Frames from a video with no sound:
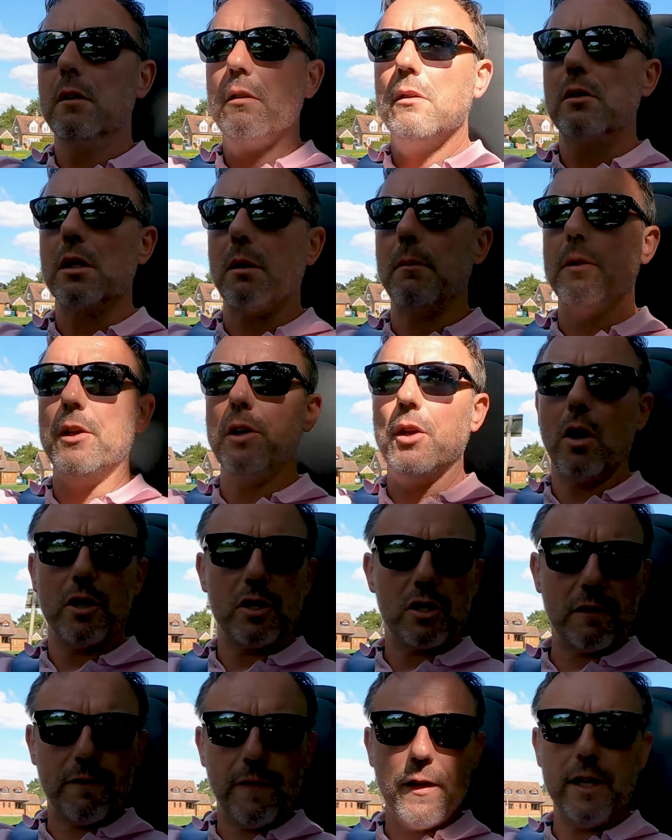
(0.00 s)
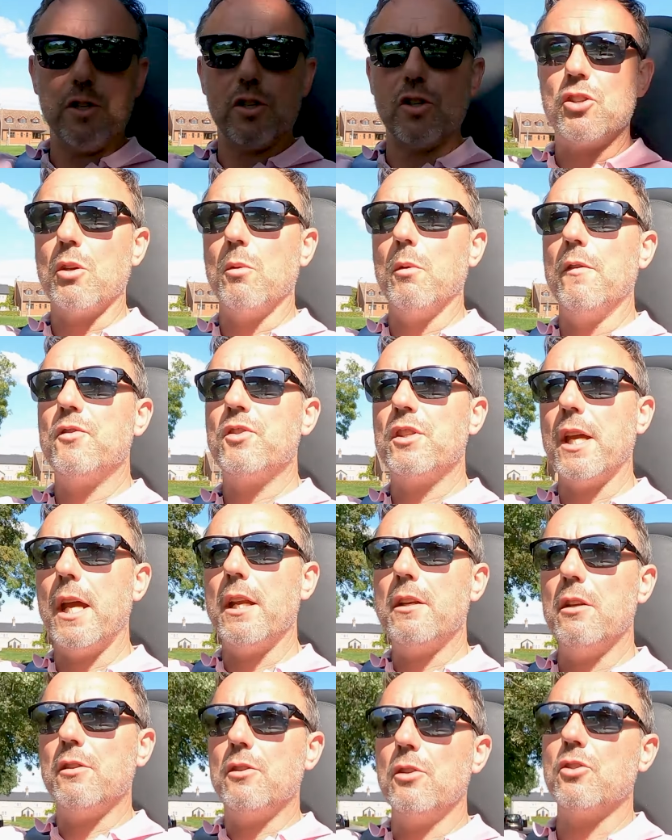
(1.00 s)
Some of the nicer features that we've
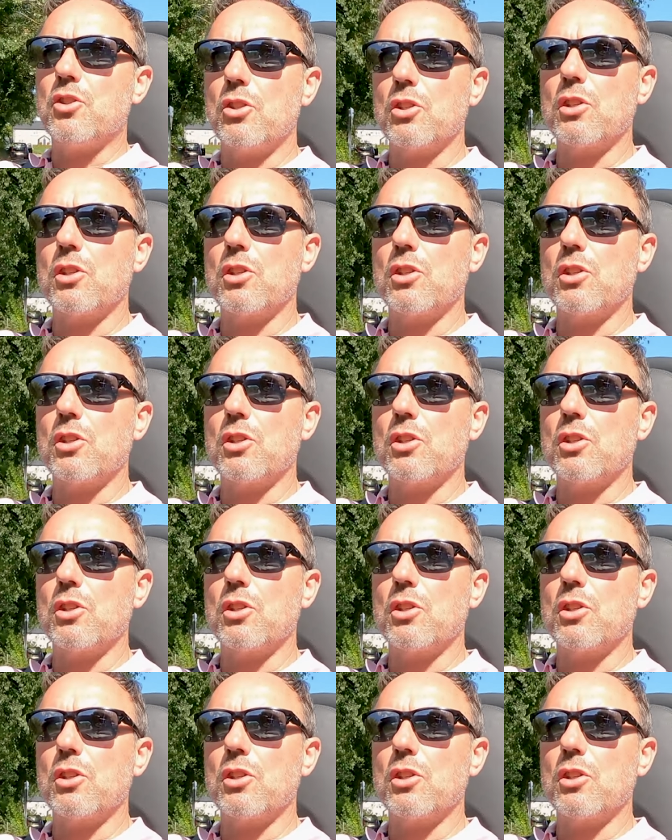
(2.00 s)
said are just